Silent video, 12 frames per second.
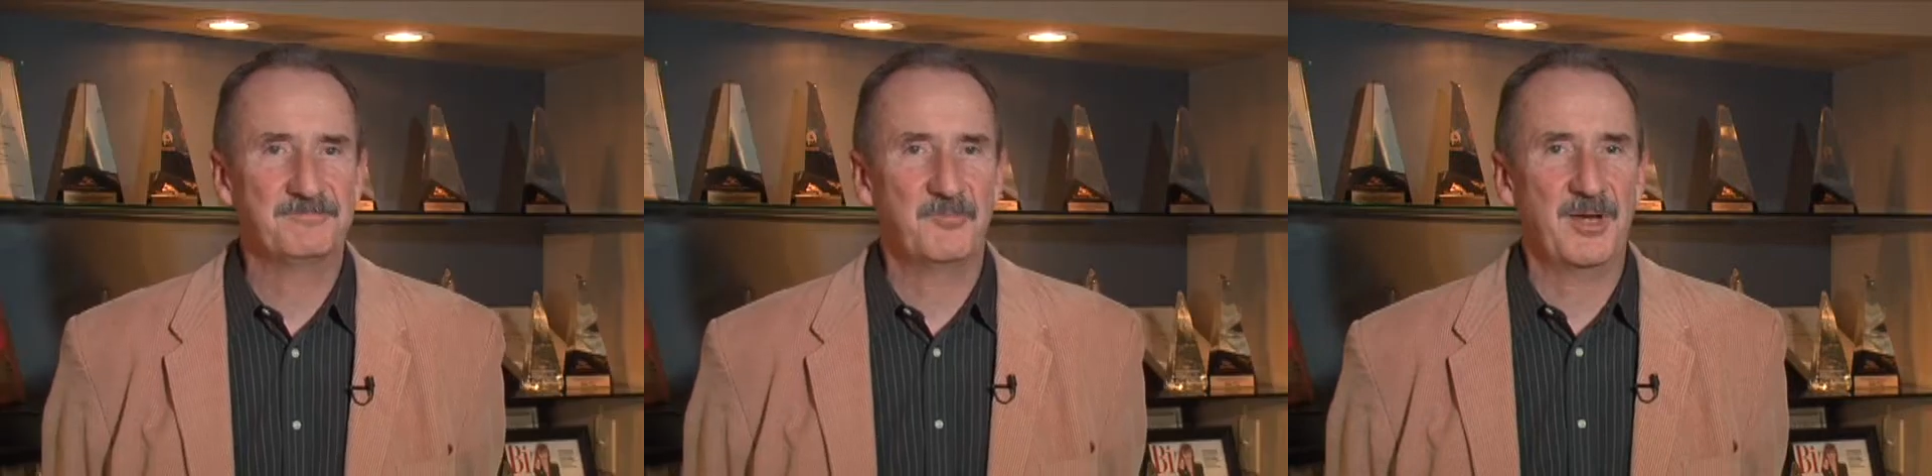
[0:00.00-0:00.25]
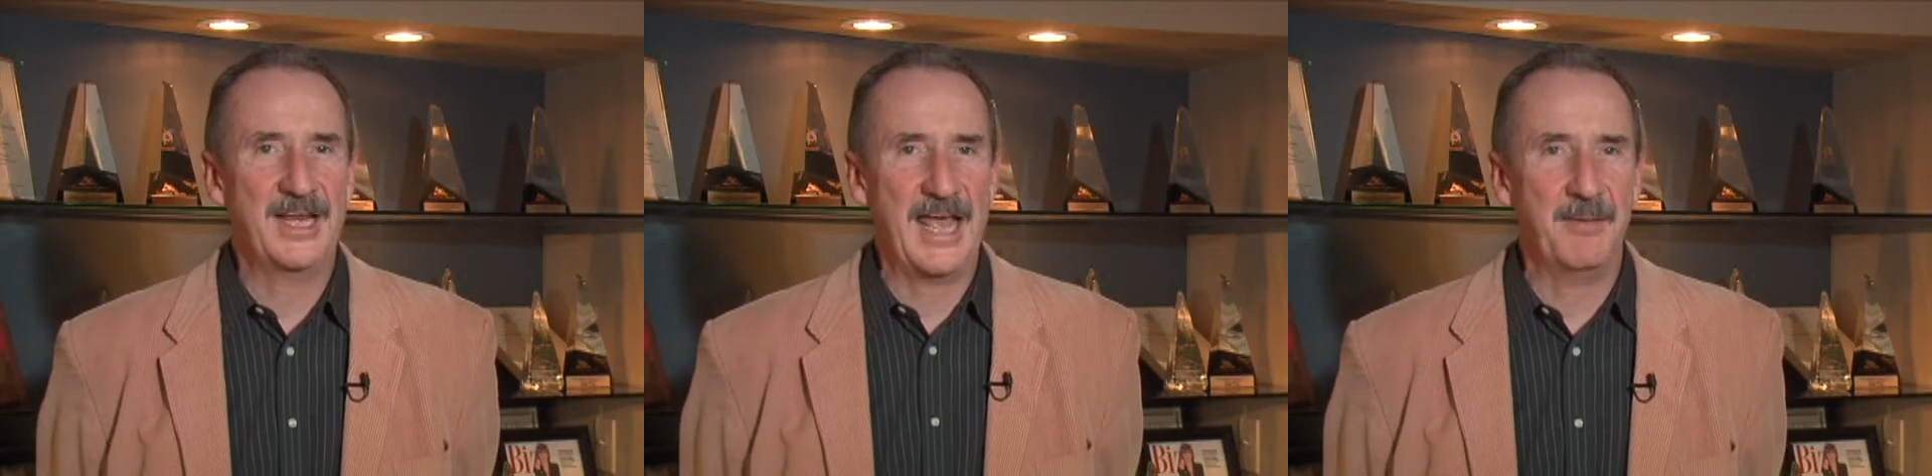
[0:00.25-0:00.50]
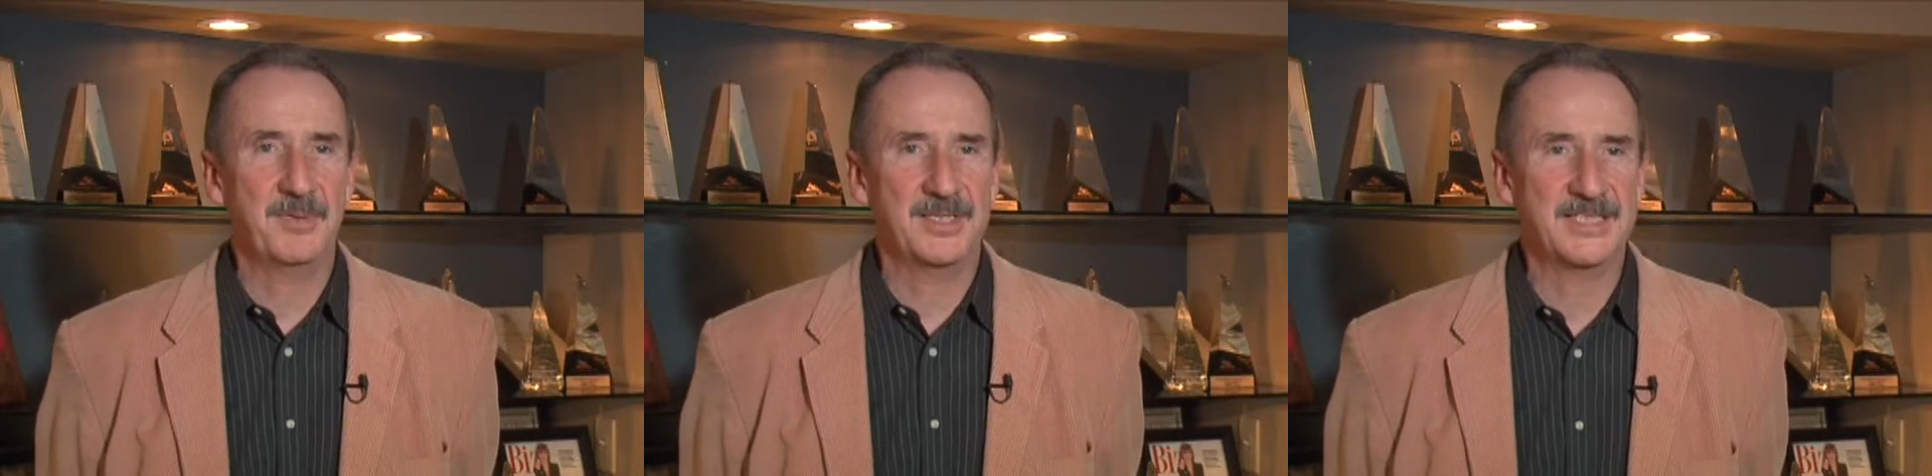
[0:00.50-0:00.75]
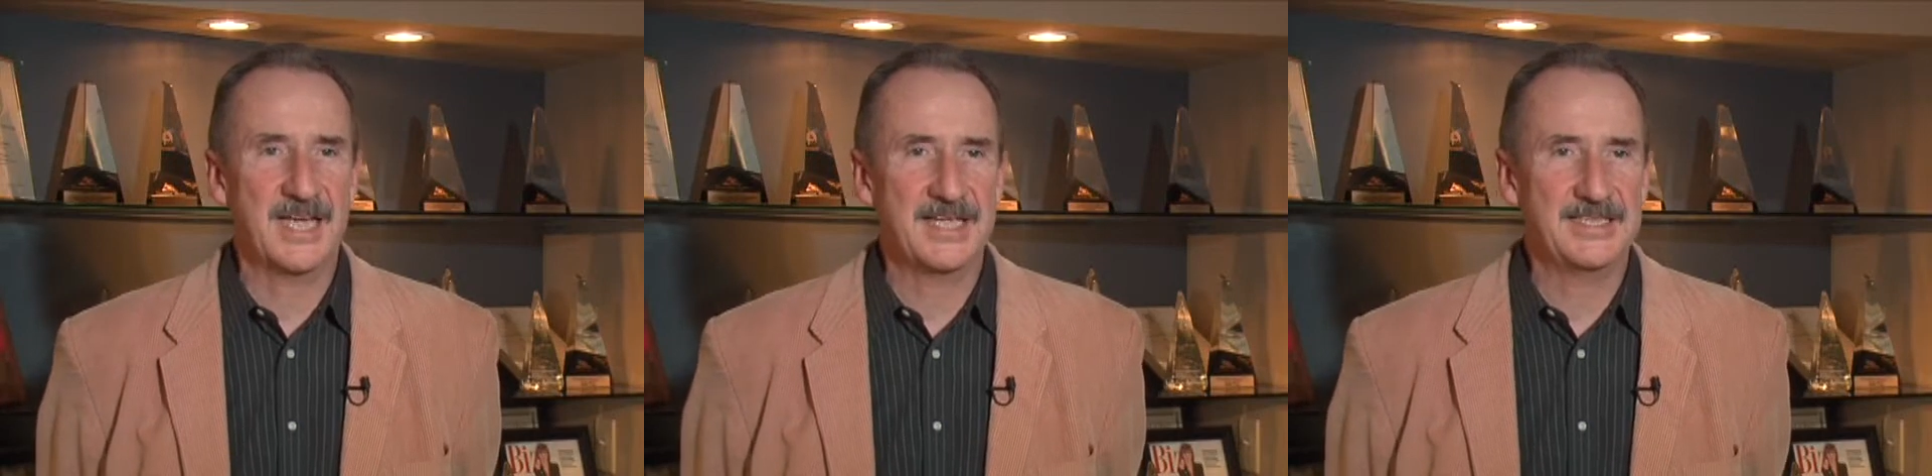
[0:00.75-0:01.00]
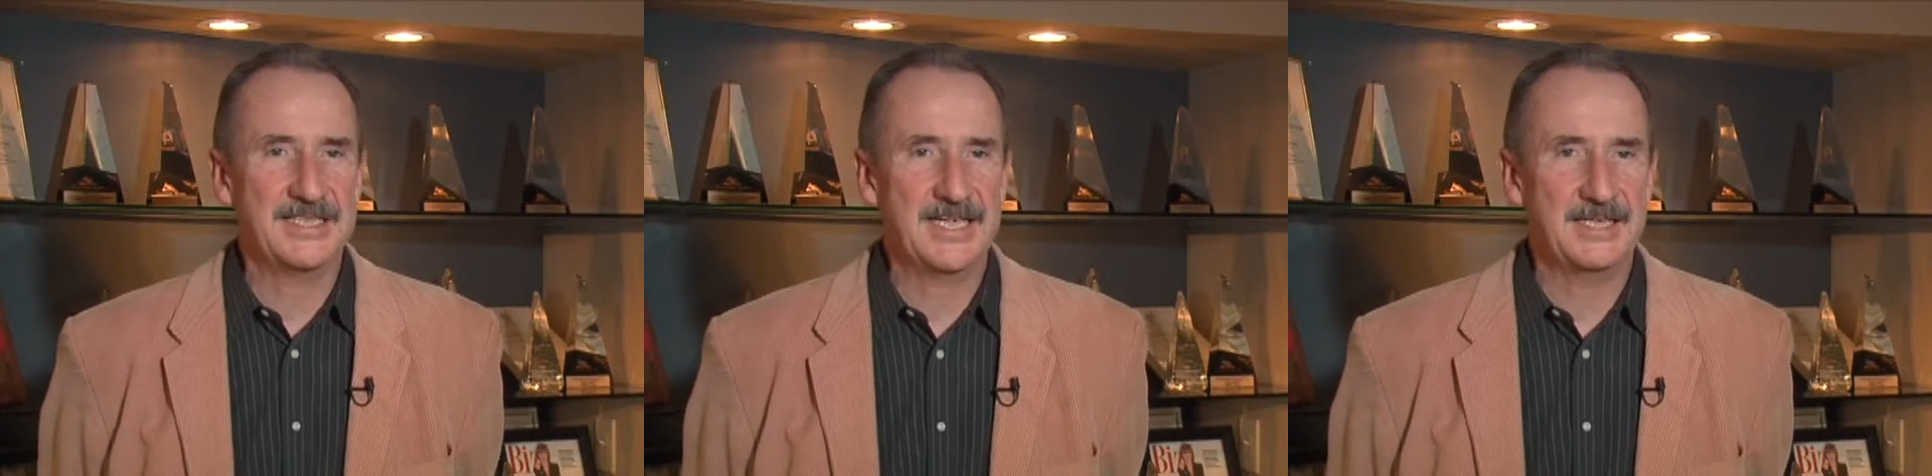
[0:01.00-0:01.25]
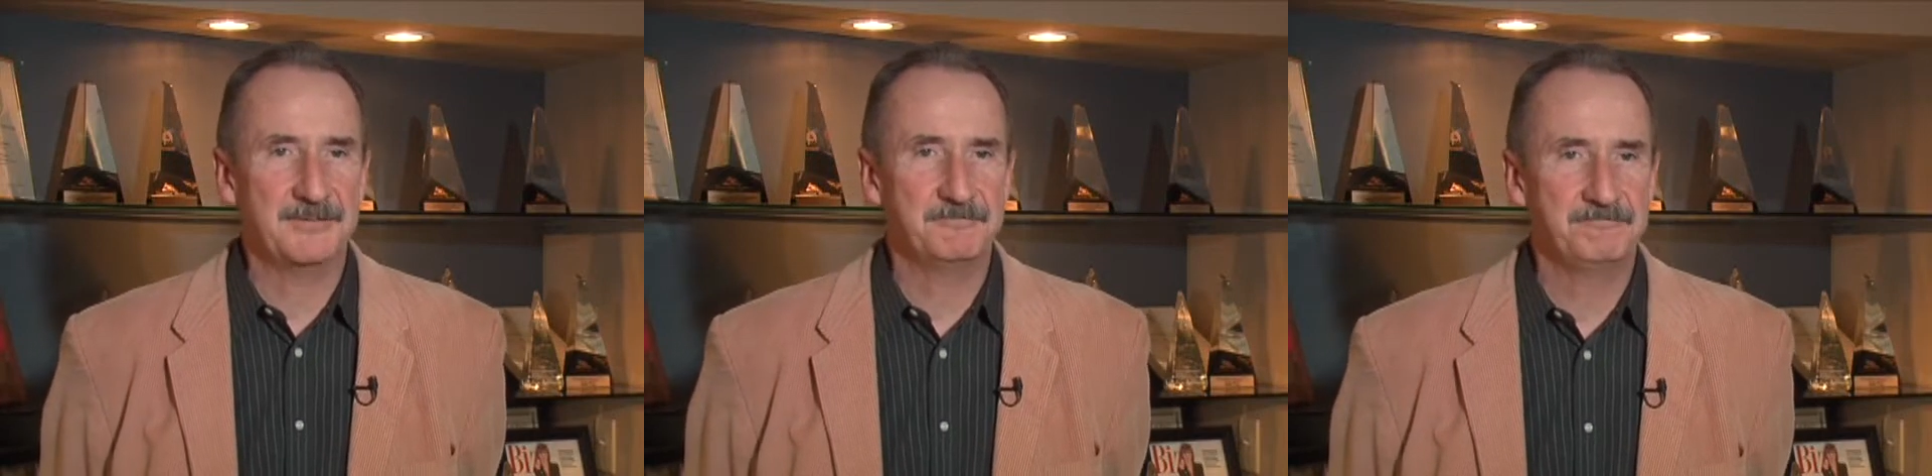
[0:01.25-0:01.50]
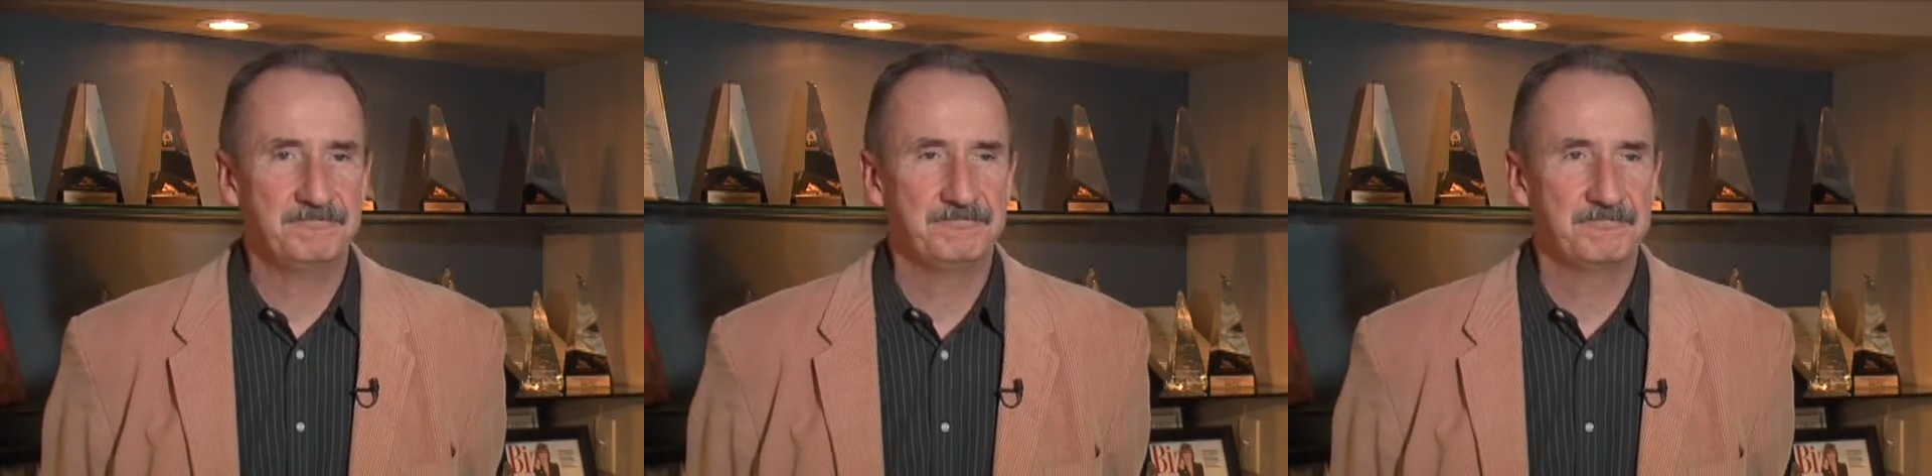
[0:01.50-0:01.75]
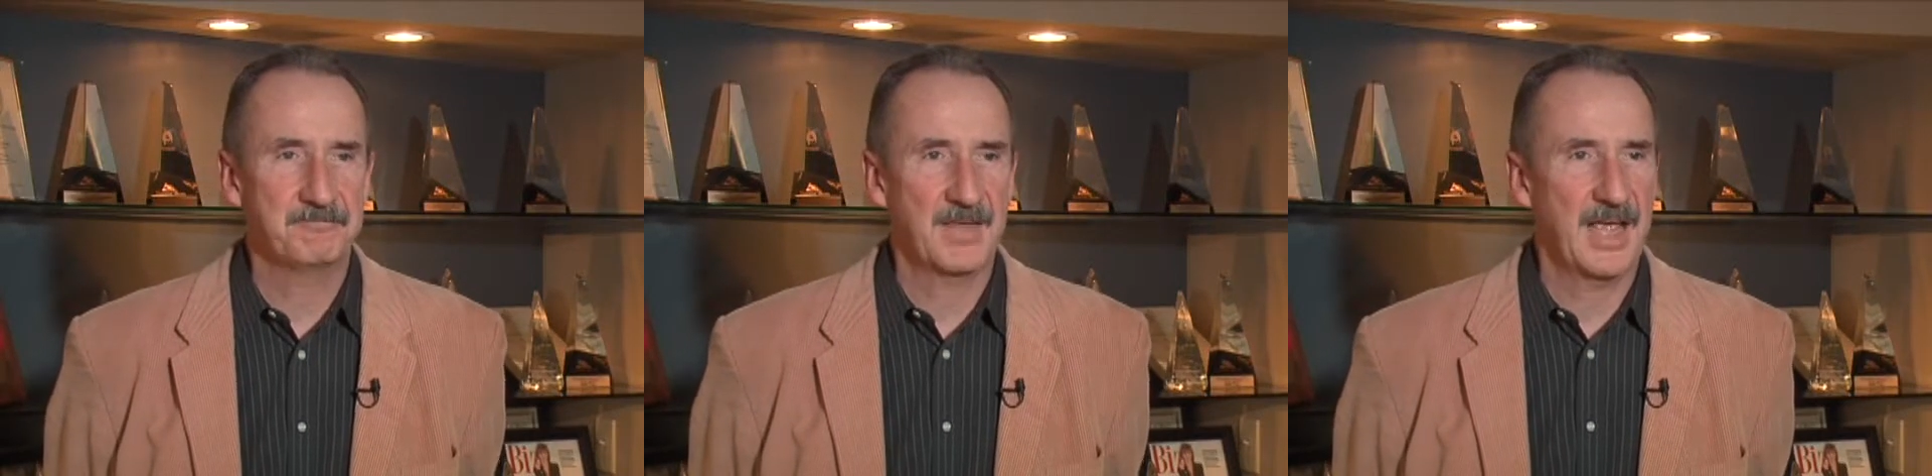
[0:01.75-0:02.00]
What happened is
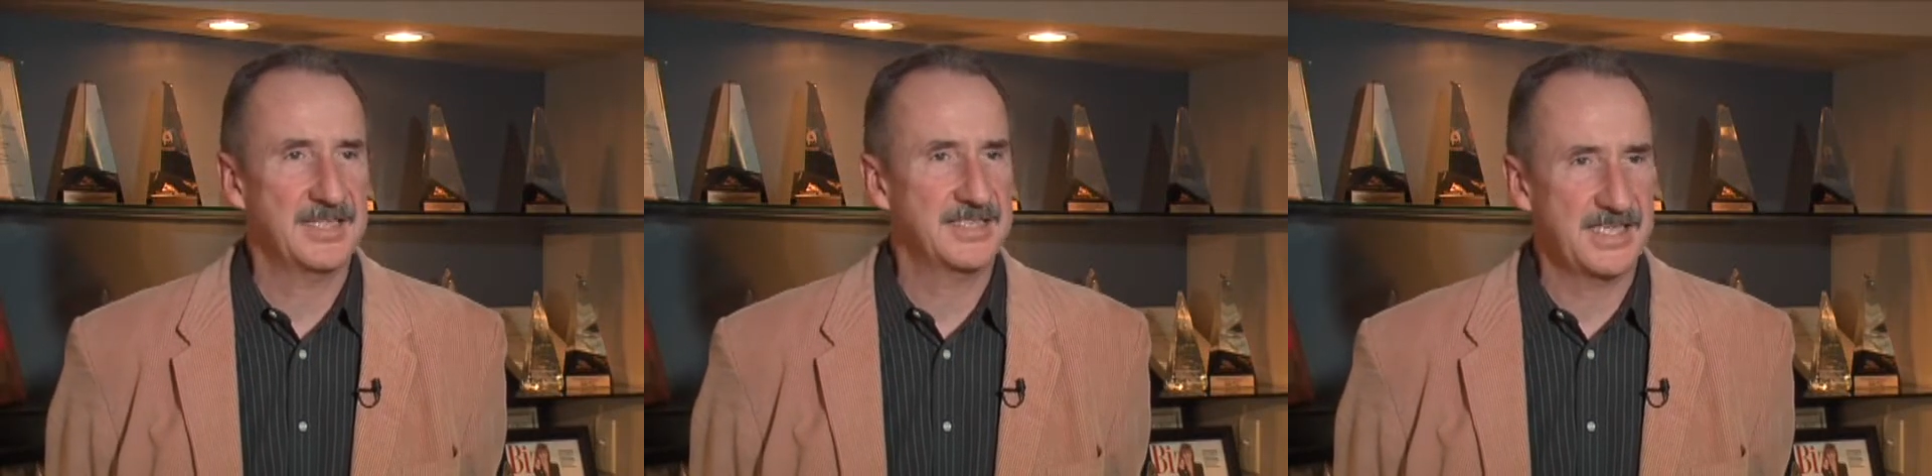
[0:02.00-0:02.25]
I'd